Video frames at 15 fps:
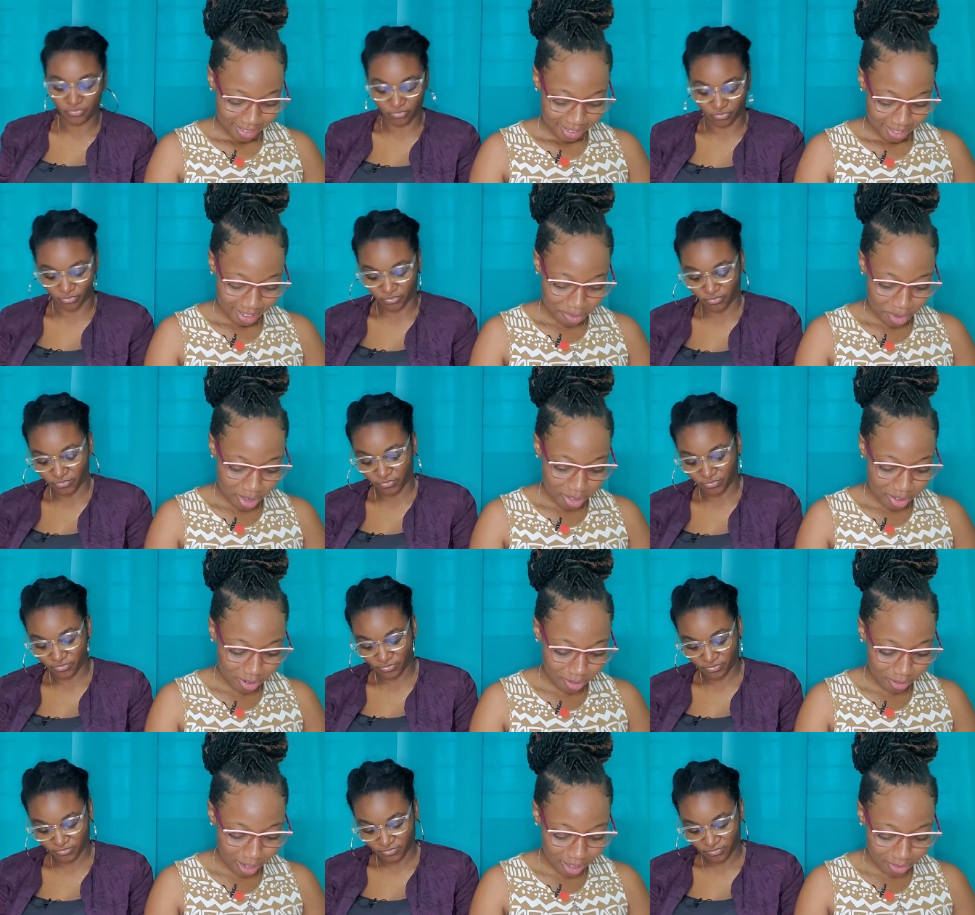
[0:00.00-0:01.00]
Speaker 1: Give me
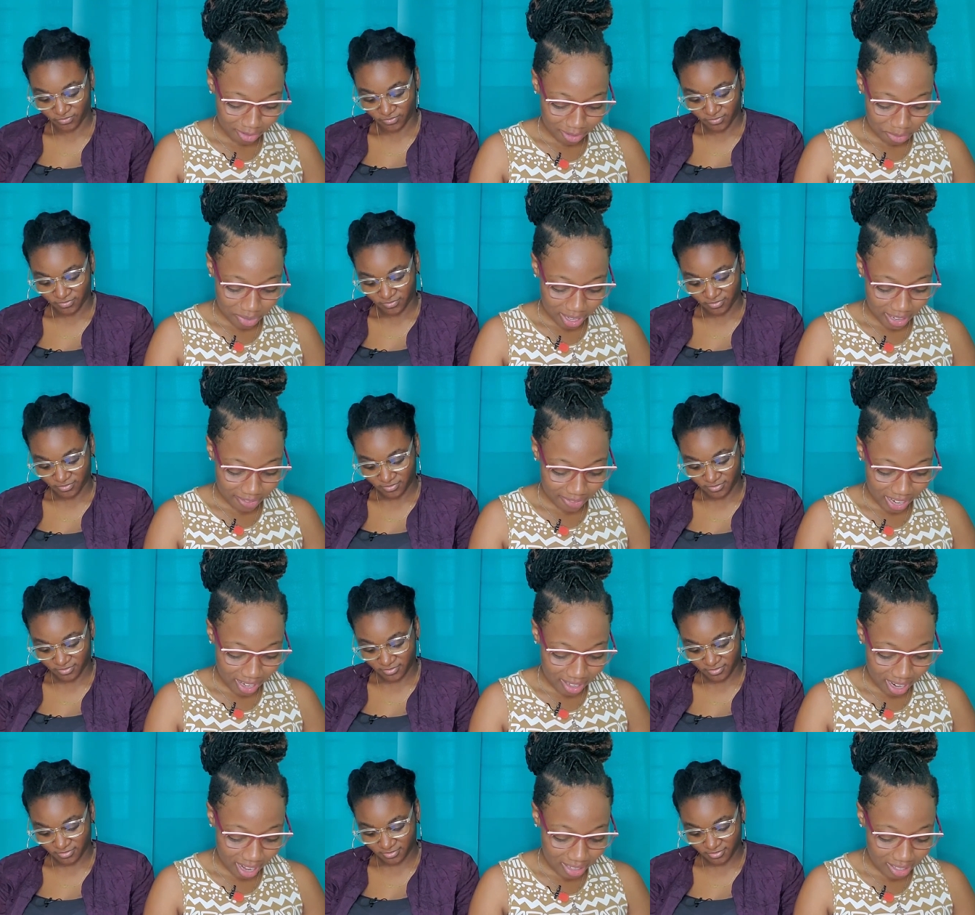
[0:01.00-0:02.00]
someone who can find
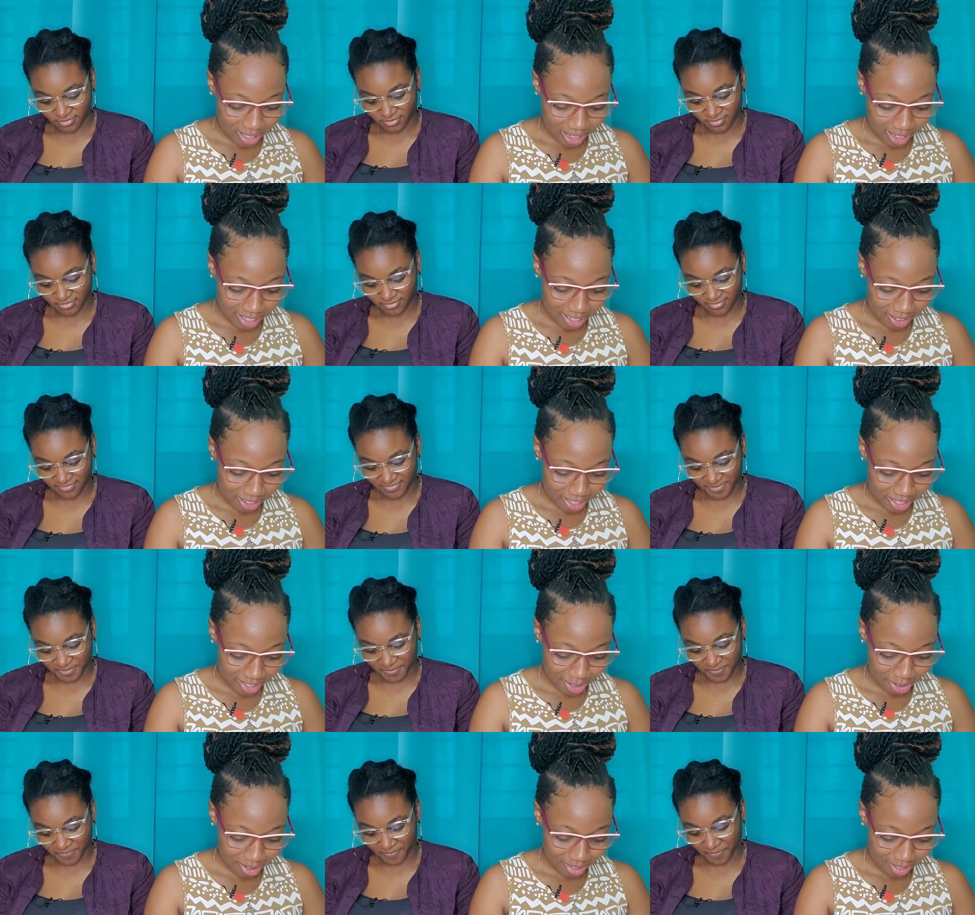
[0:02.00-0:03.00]
dancehall lyrics,
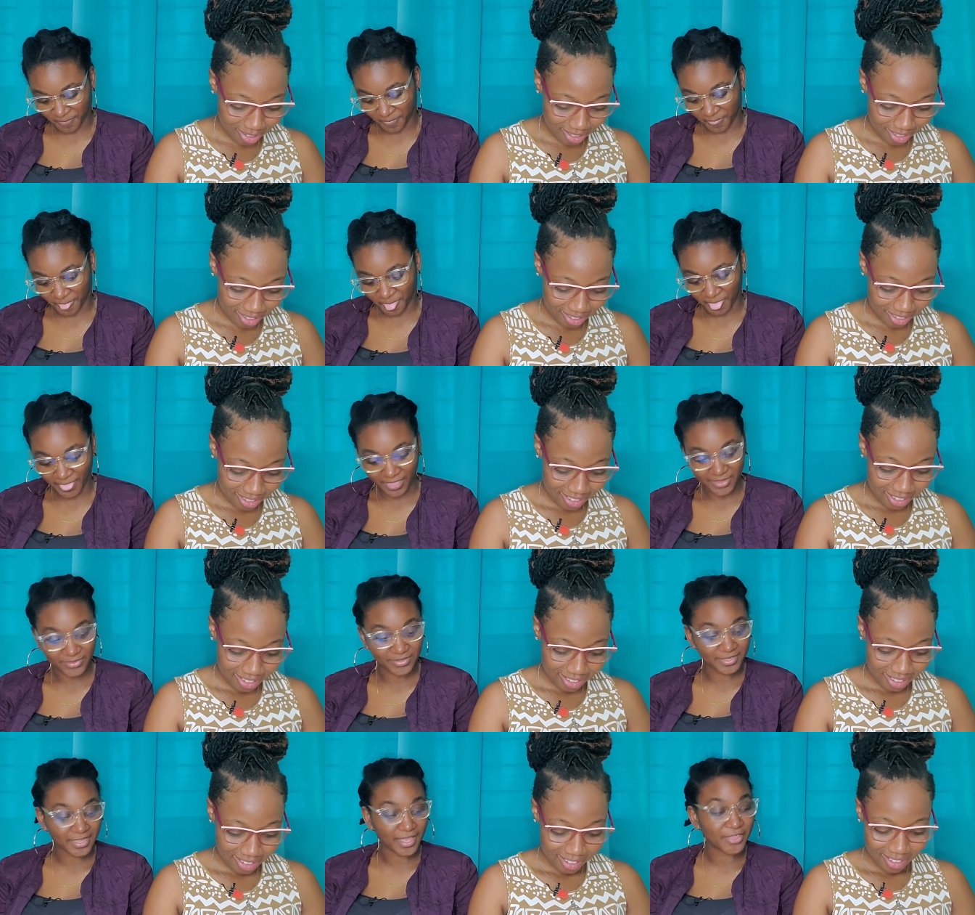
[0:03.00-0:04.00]
no?
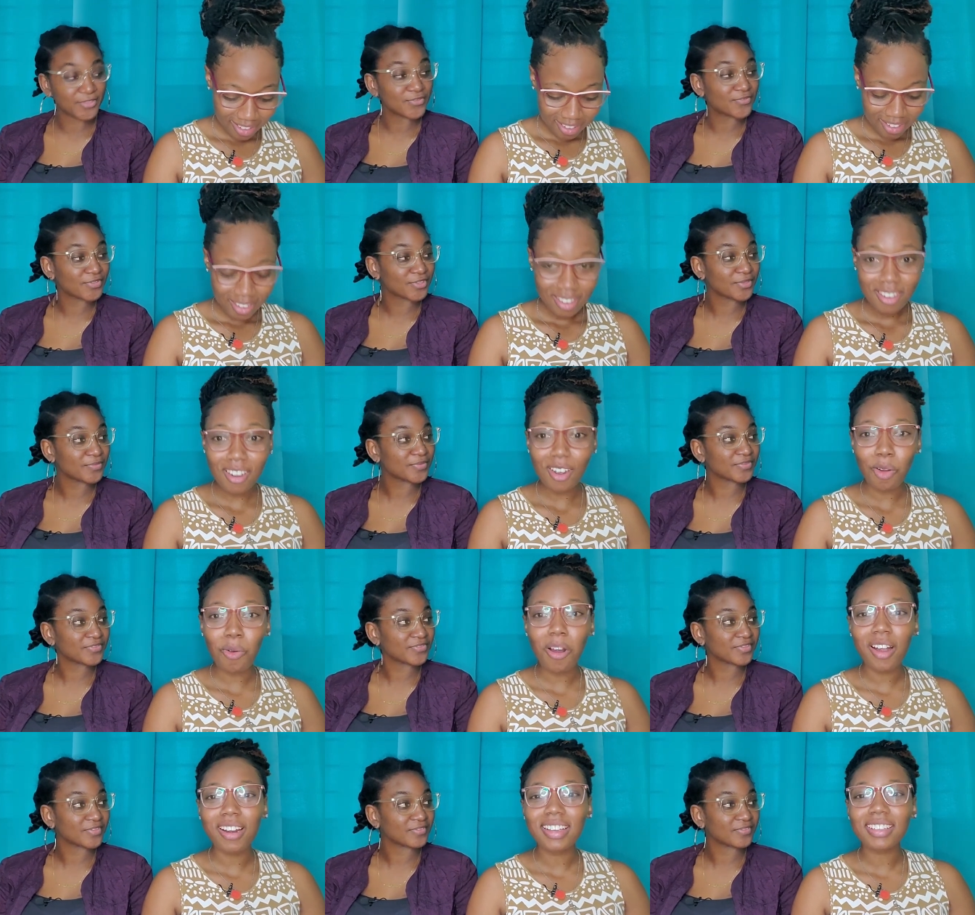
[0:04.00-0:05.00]
Are you? Your
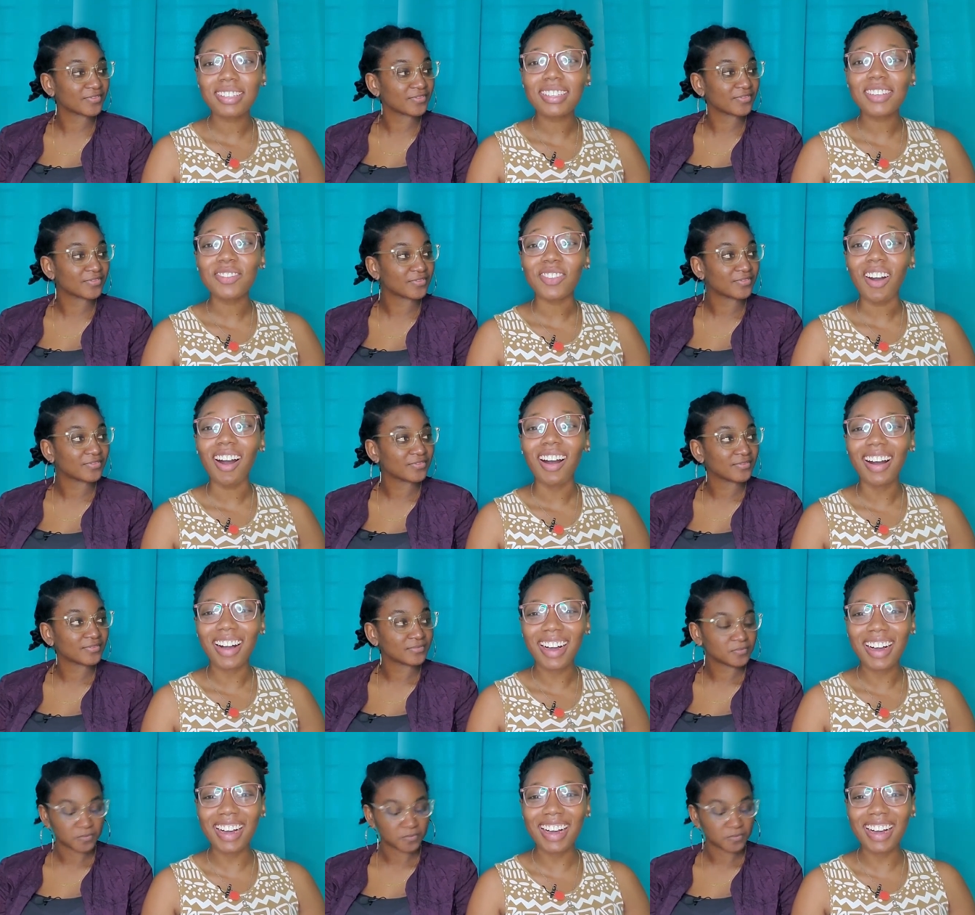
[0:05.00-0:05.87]
word is siva.